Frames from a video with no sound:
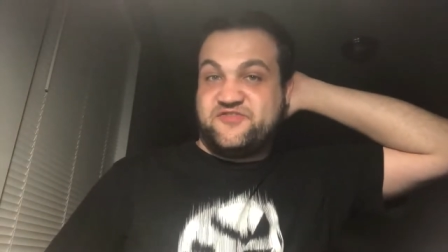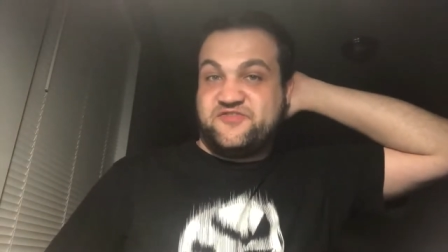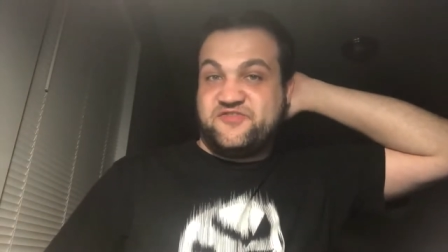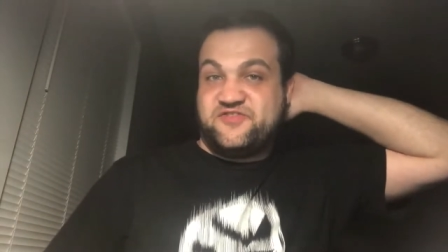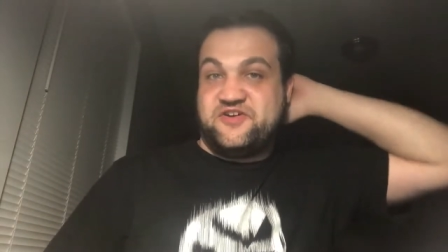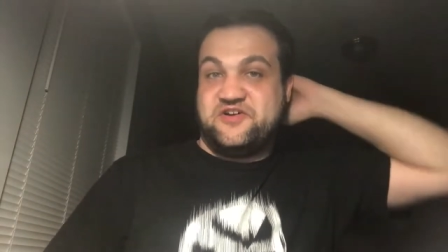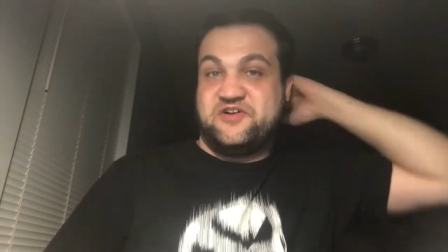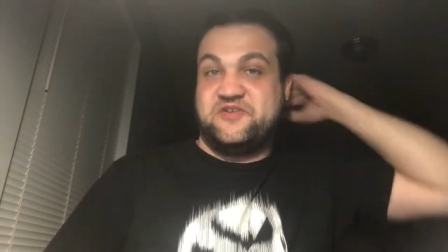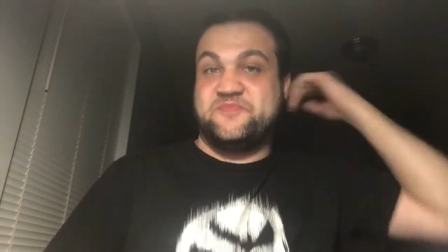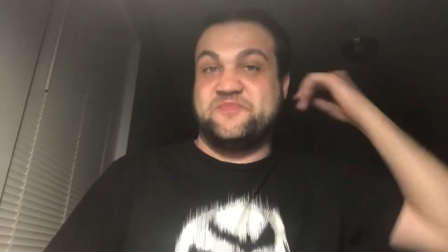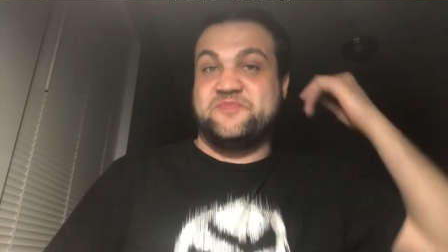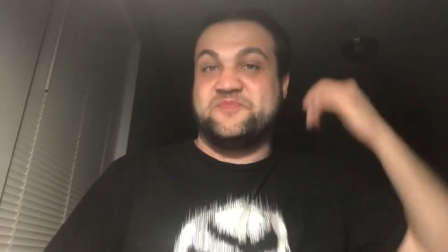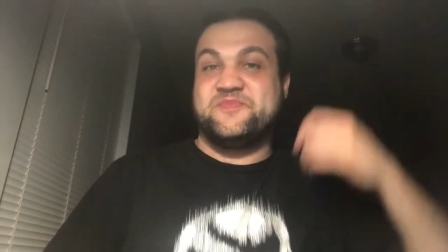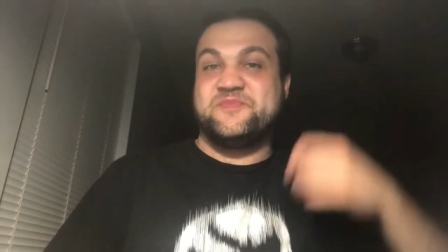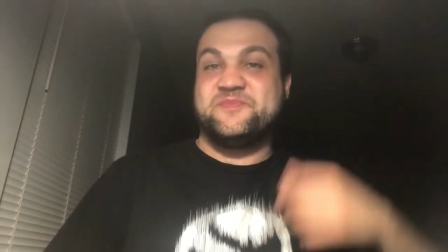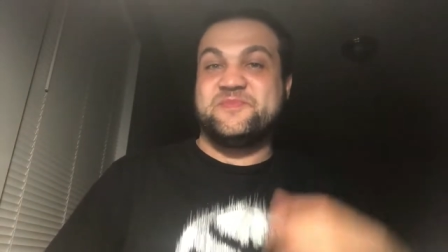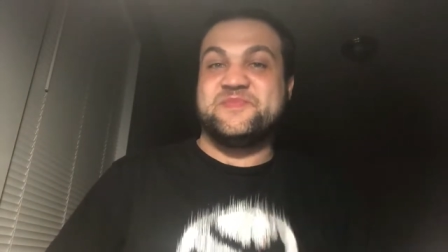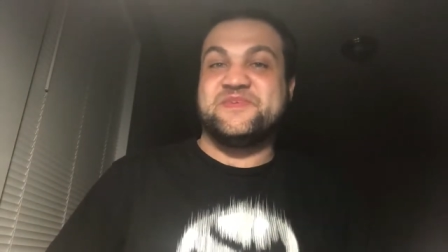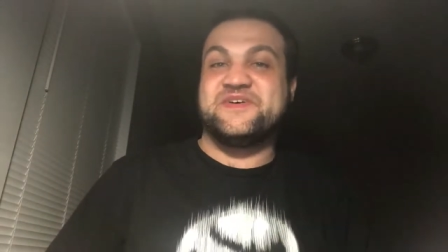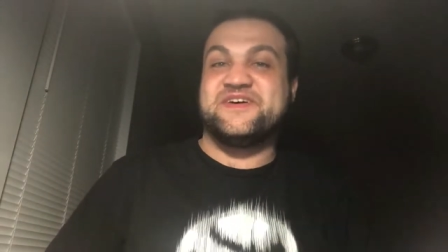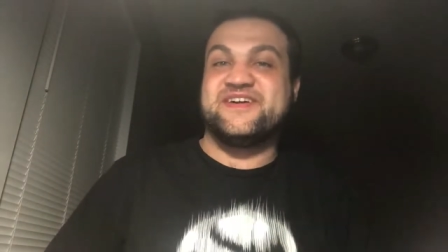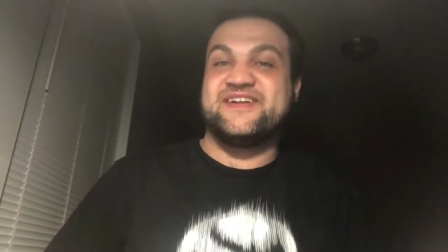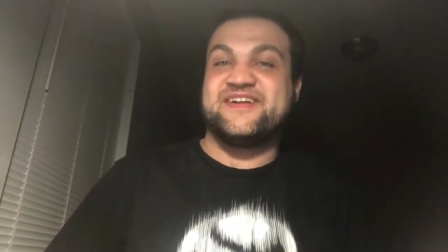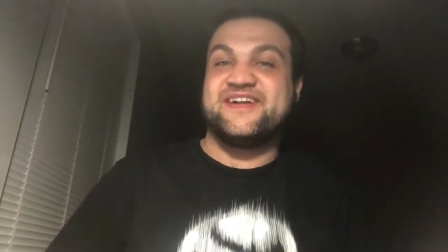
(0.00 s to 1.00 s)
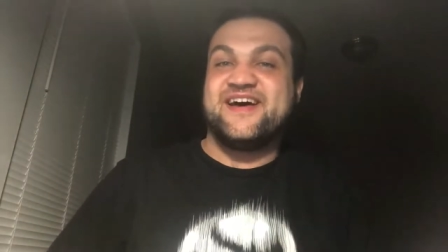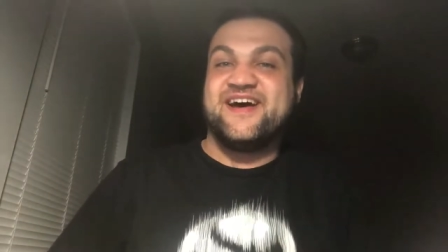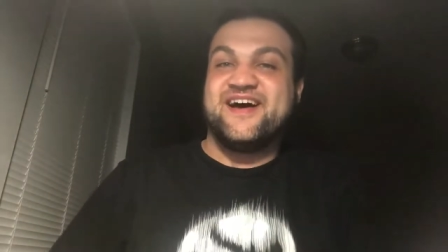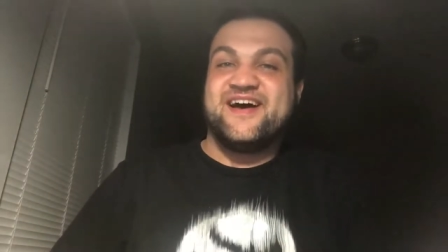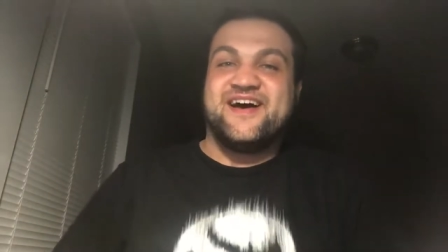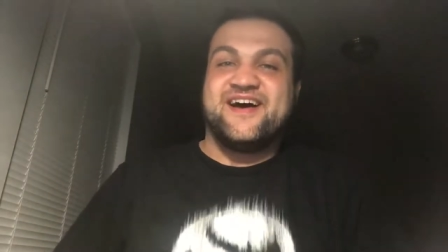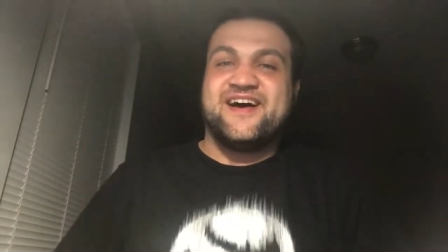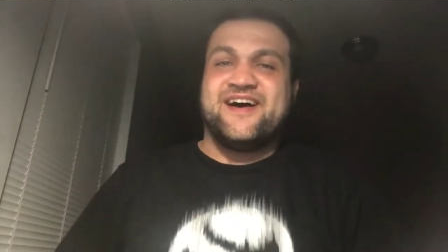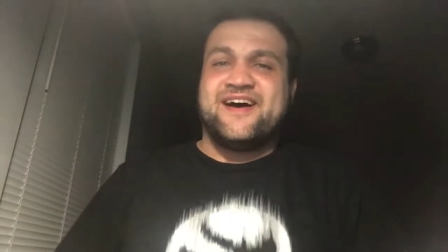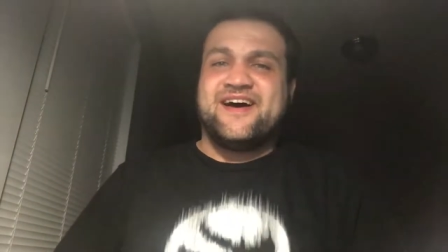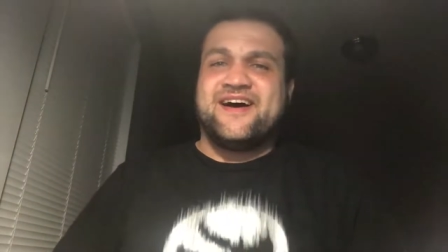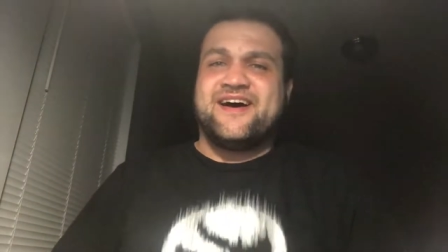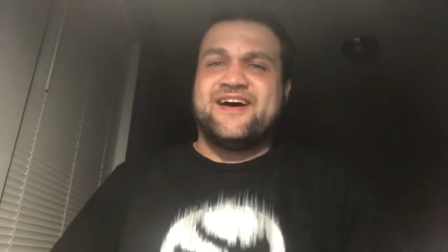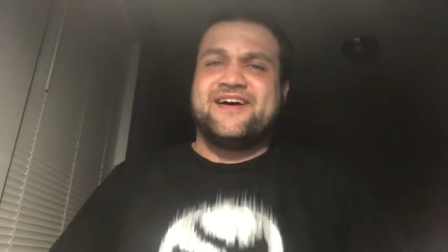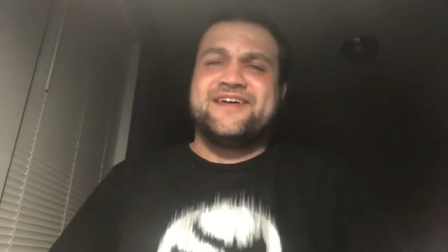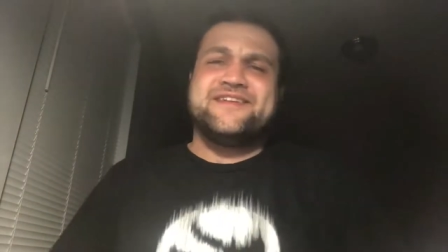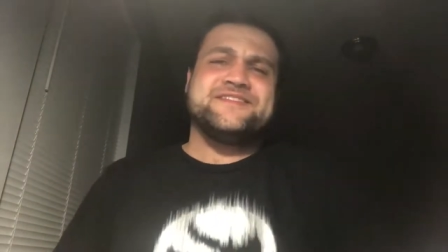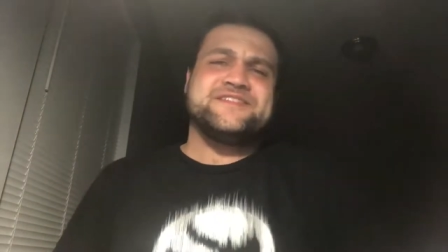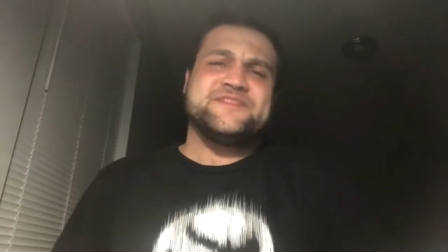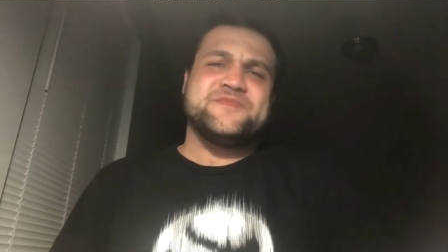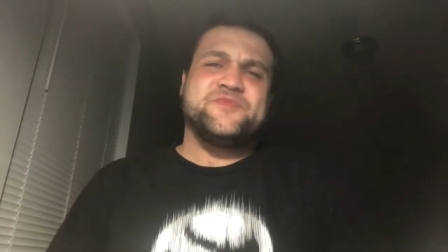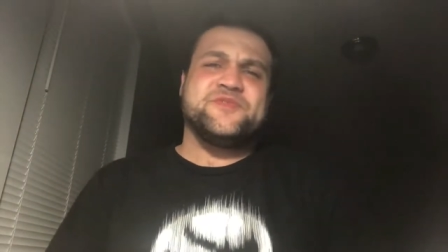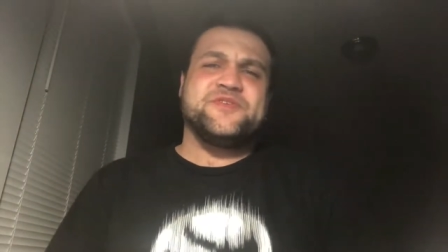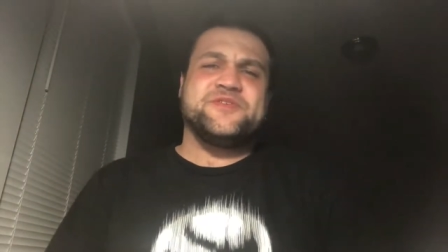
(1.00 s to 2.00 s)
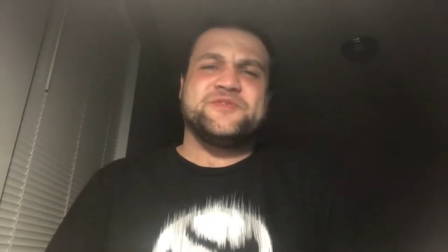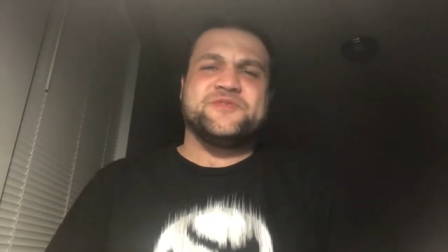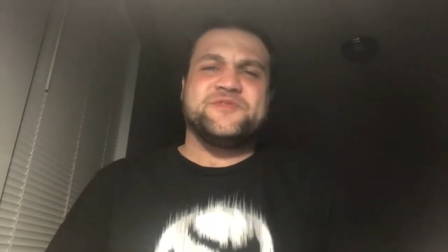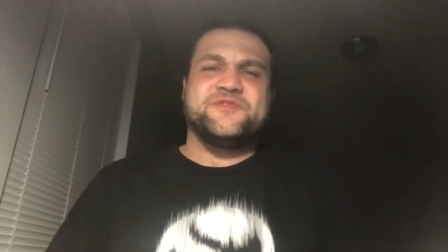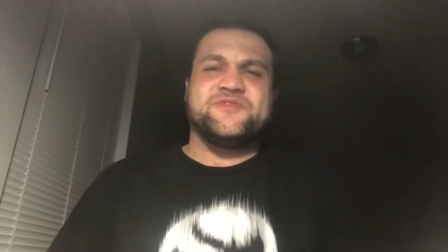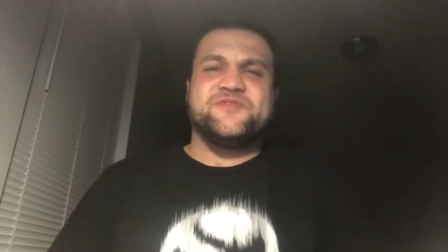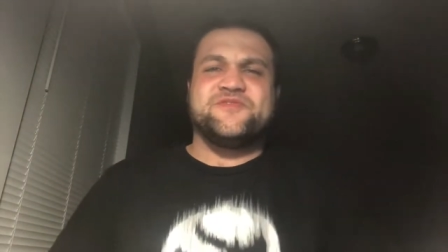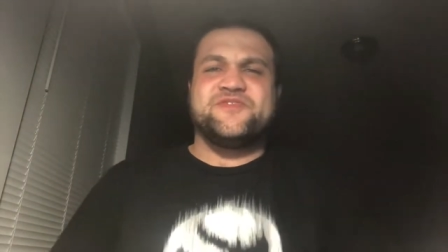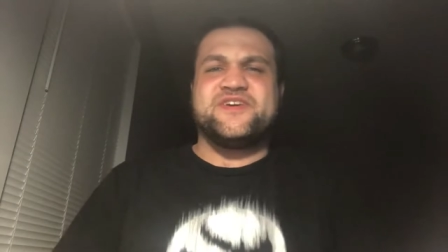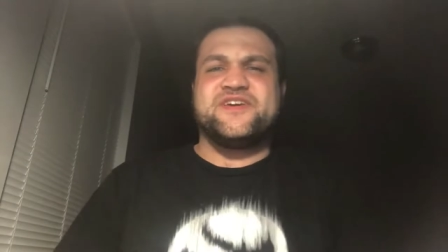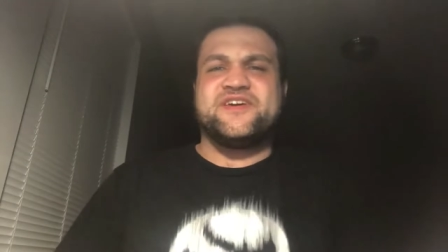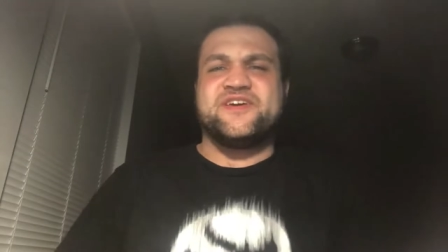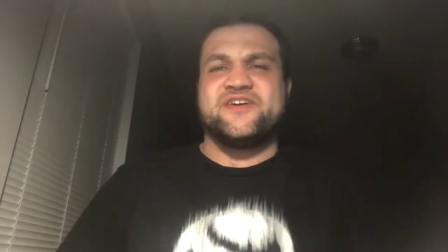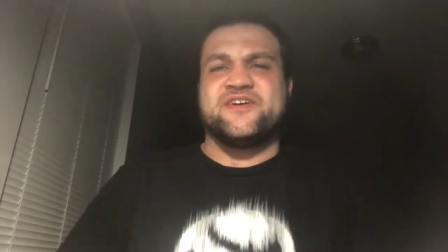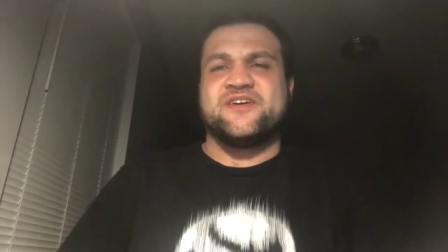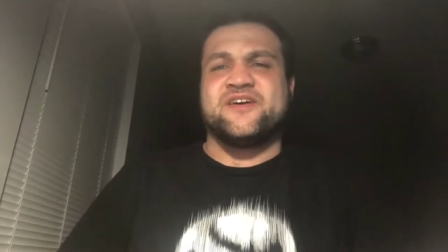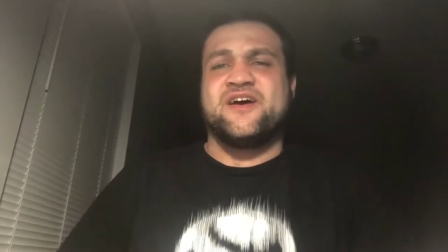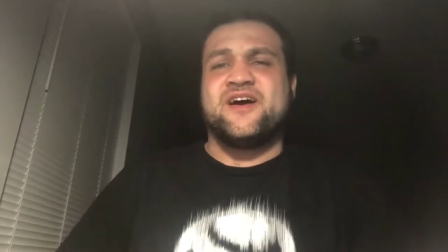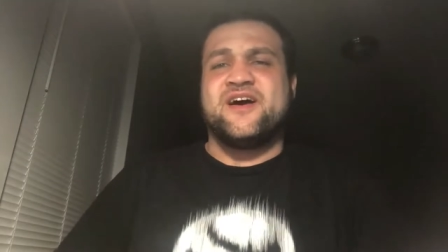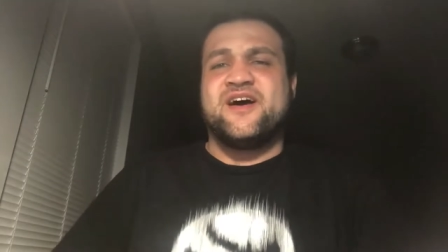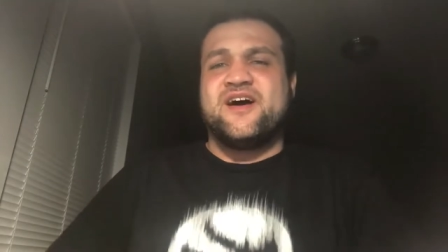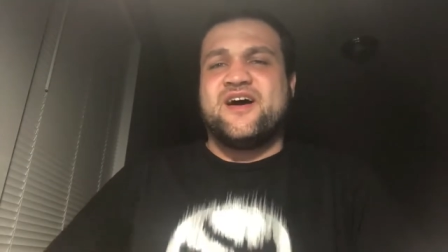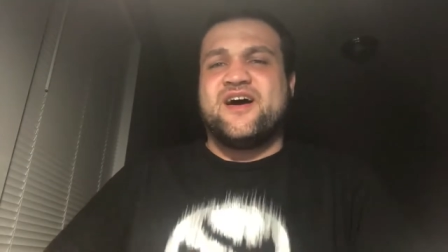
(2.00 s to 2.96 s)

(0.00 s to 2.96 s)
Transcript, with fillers: from, but uh, it's a pretty cool figure.